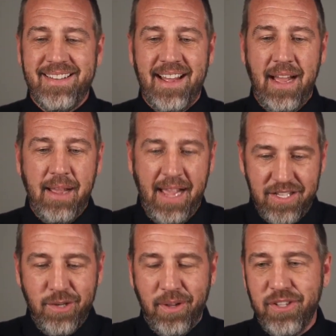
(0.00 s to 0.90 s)
I
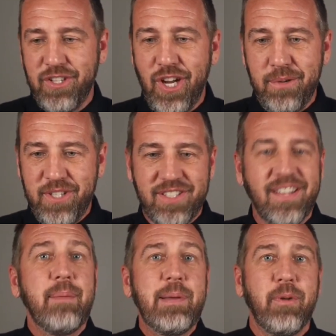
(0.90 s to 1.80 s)
had you on the show just to
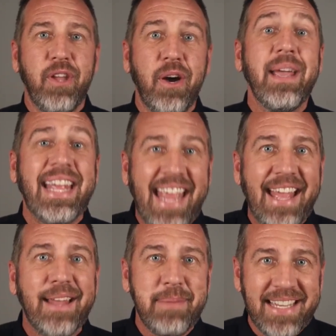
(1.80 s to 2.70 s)
let people know it
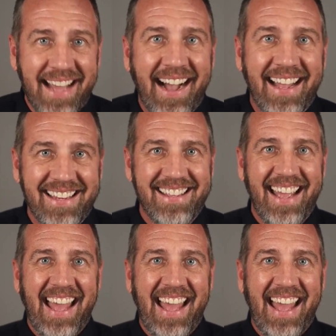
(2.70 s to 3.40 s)
can be done.